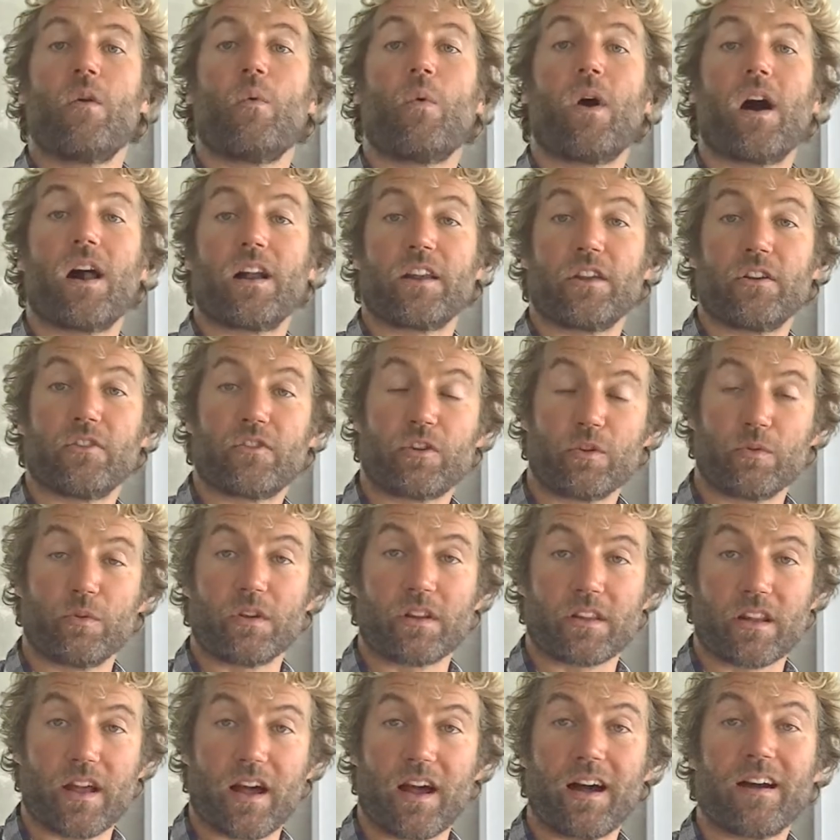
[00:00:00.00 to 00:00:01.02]
While you're
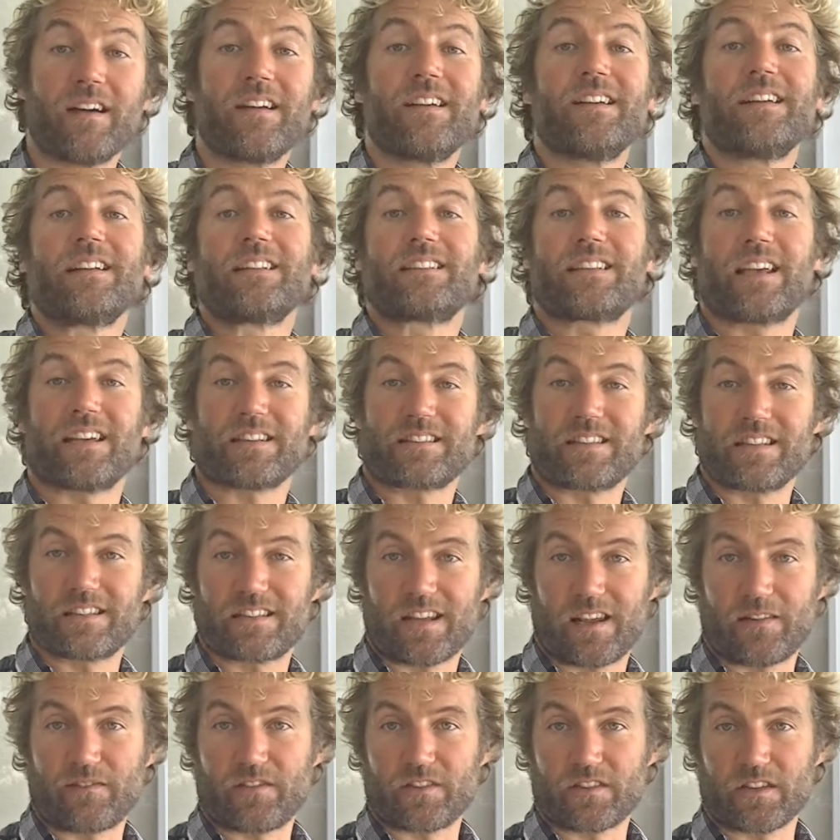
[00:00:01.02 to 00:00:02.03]
doing that, test the
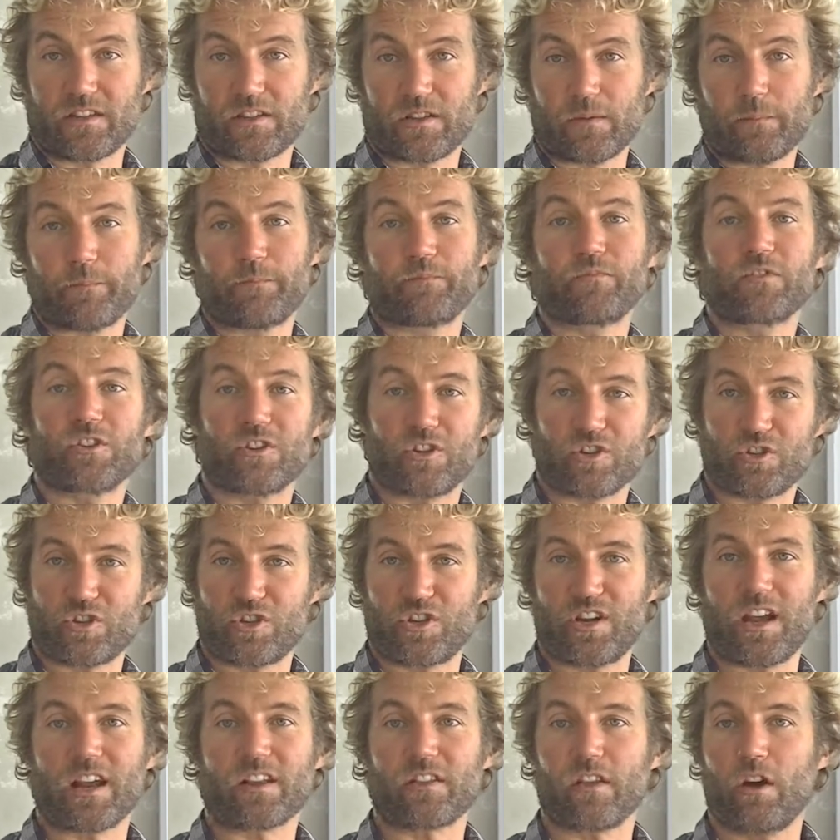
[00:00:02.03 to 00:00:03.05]
safety system. Just
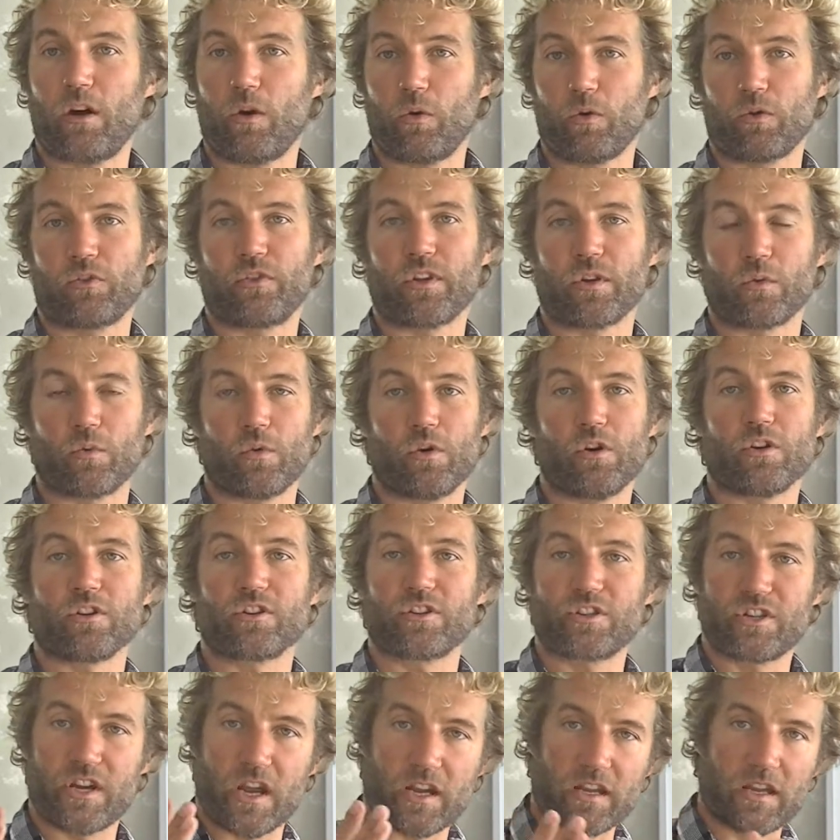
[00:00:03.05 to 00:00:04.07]
check the whole thing
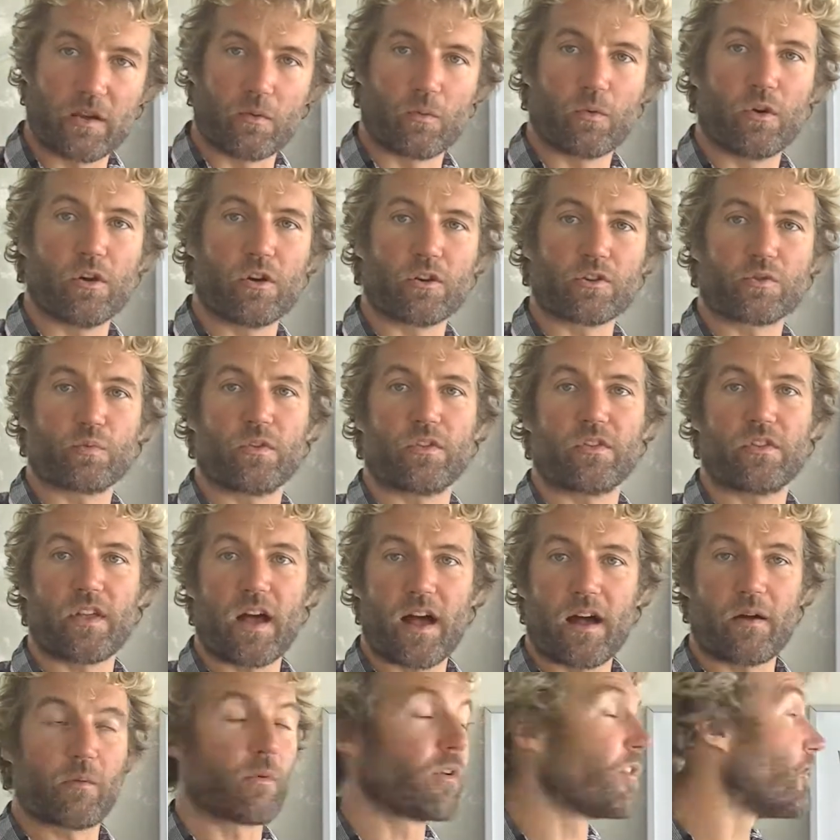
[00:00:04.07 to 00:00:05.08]
works. Check it works with
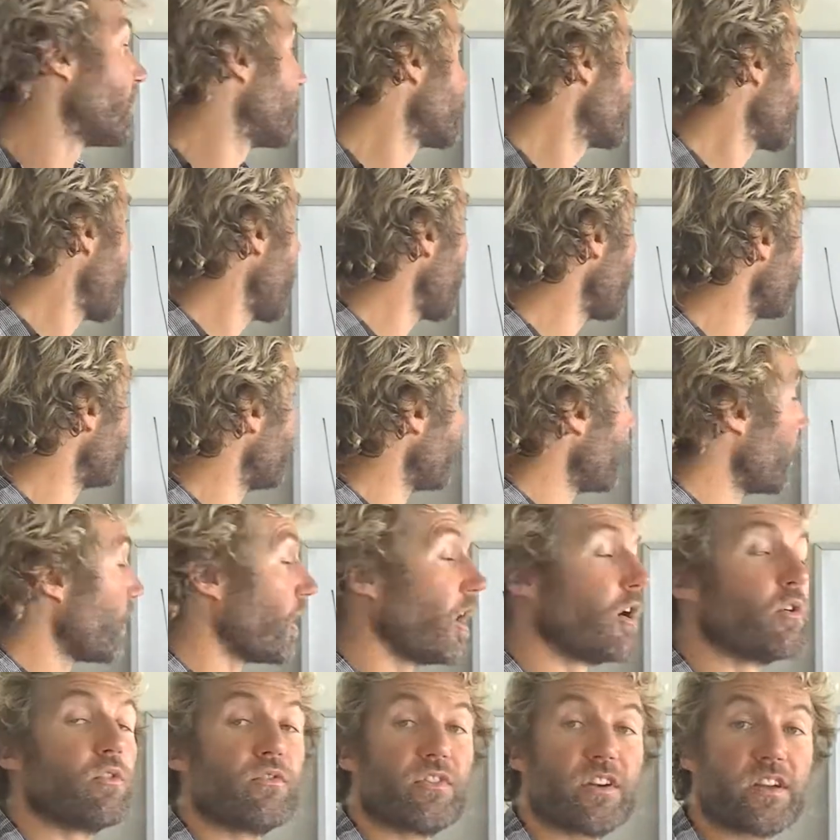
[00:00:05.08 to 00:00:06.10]
that, whether it's high V or
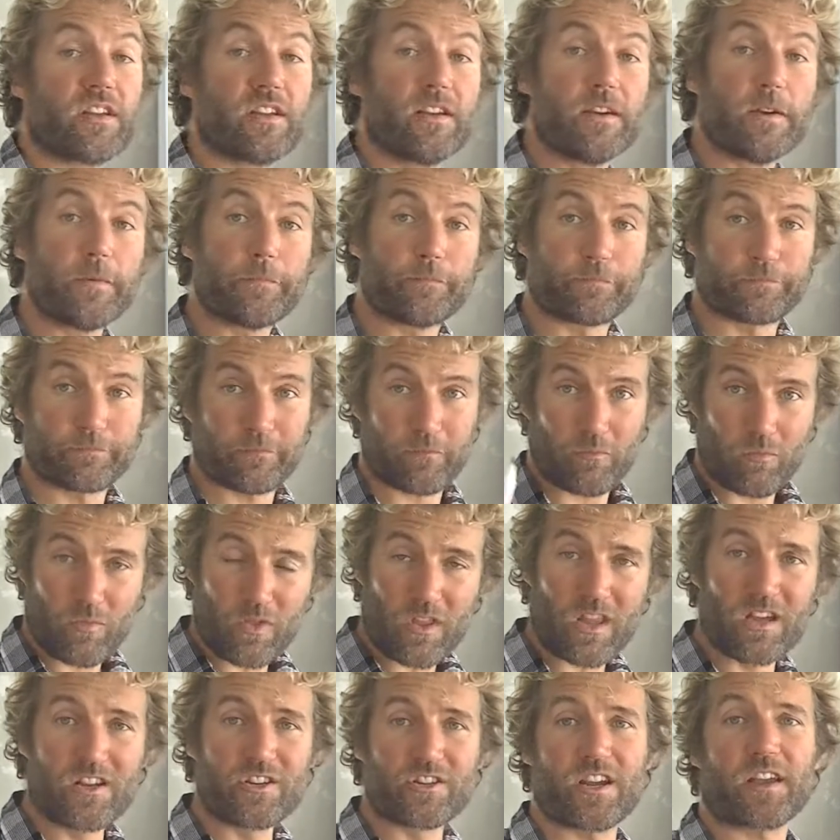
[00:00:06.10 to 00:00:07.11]
low V,
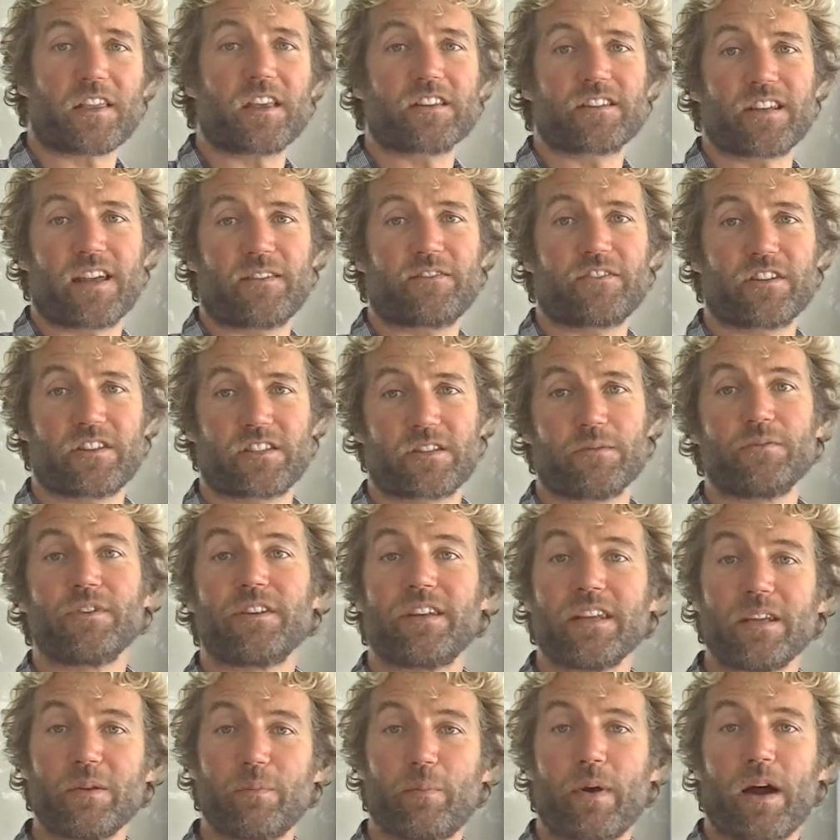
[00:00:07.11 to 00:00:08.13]
and check the safety system
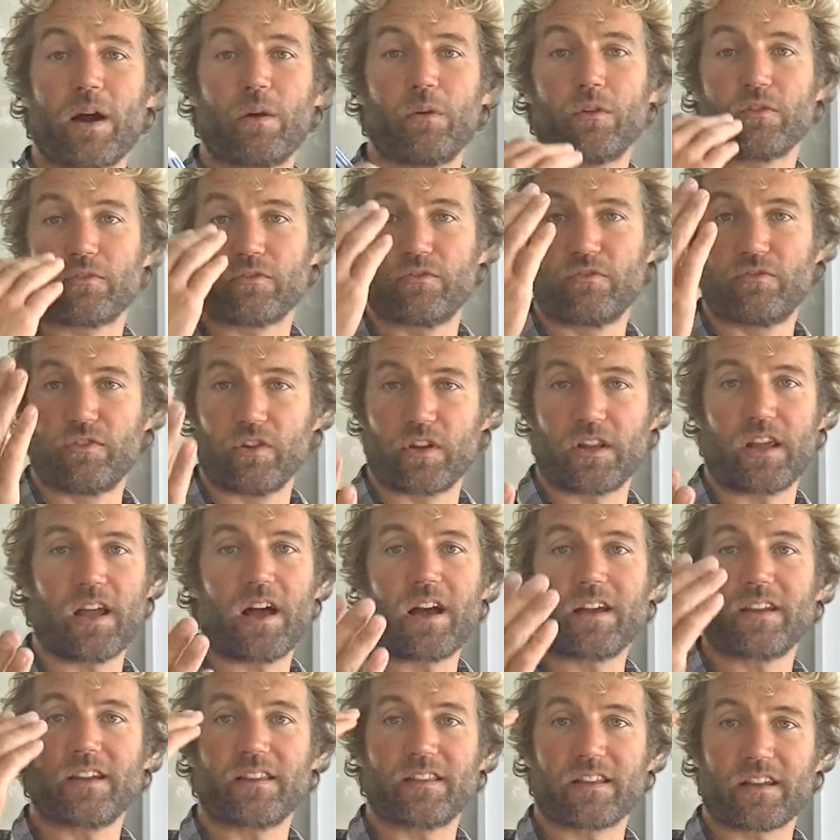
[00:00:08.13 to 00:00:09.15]
depowers fully,
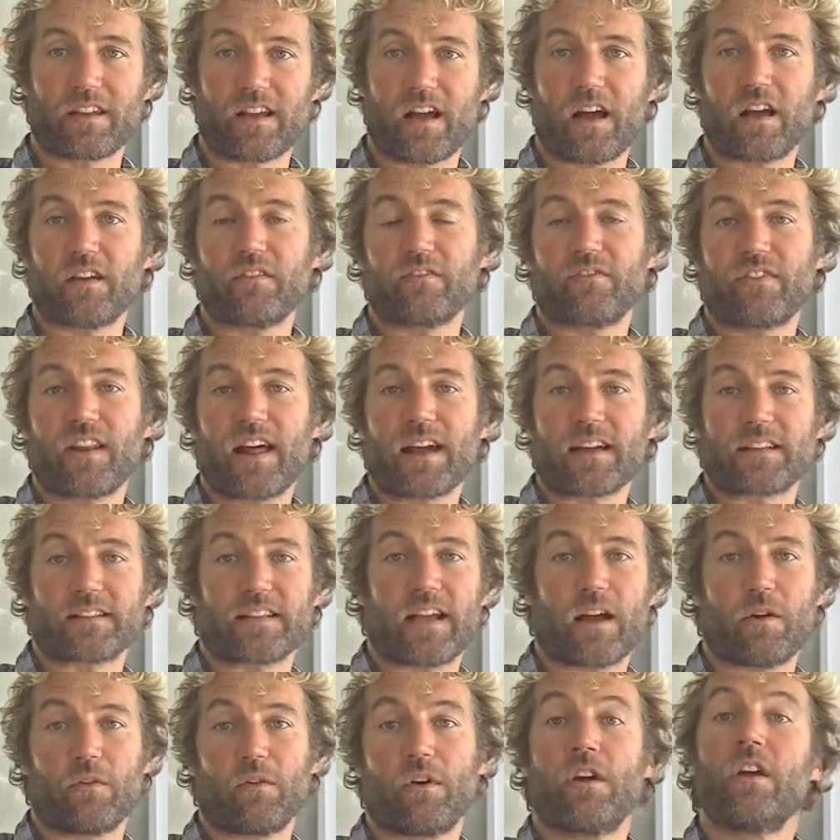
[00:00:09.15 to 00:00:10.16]
i.e. the kite flags
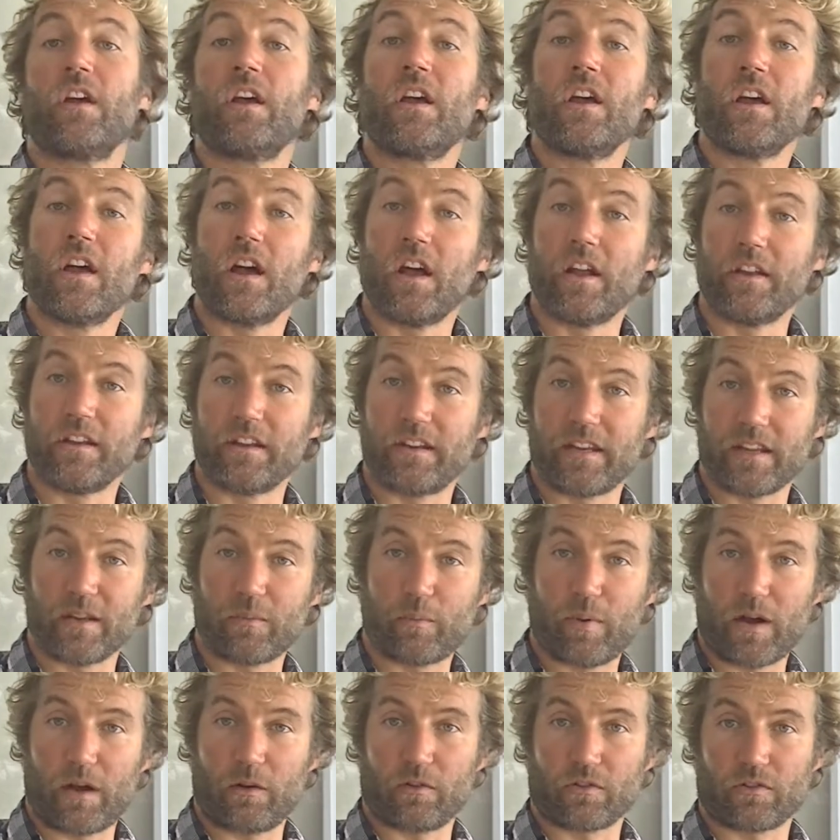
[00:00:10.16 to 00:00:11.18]
out and
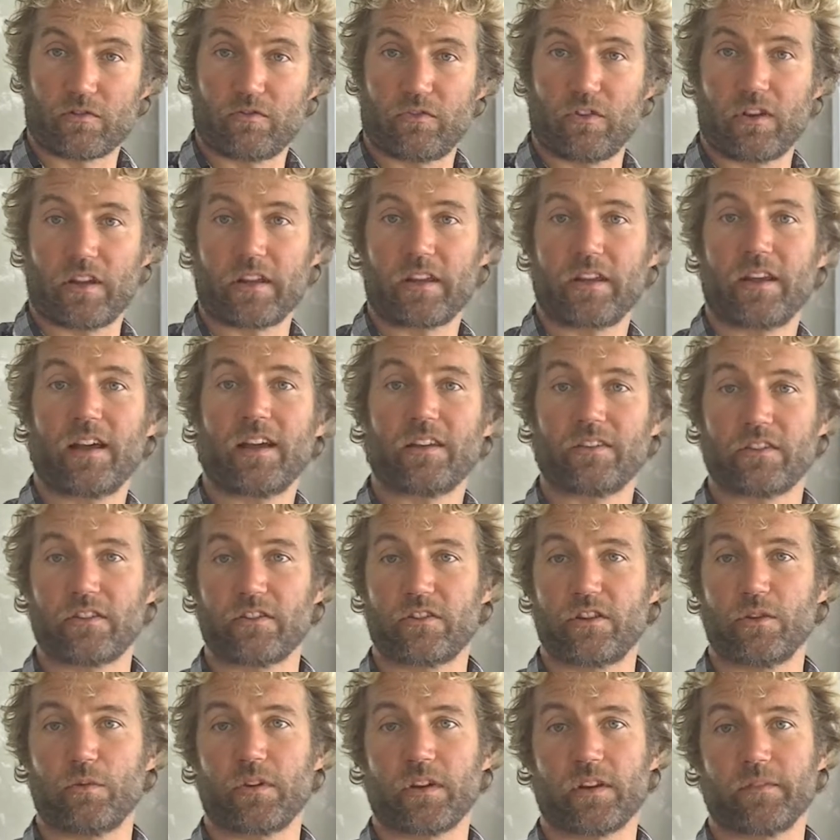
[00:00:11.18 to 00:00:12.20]
depowers fully as it's
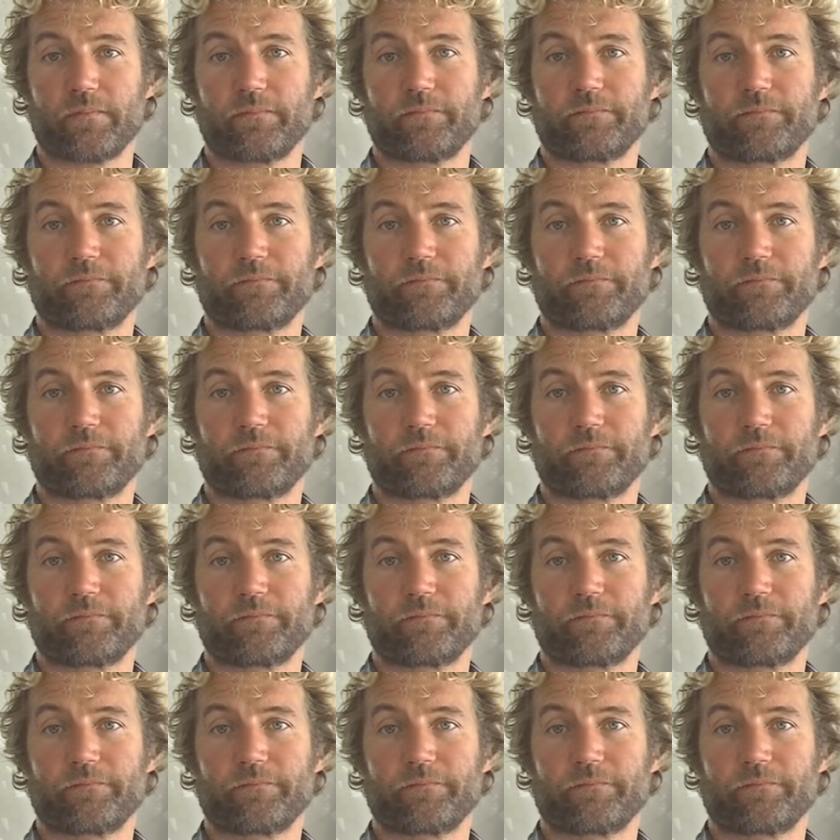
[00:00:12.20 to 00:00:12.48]
doing it.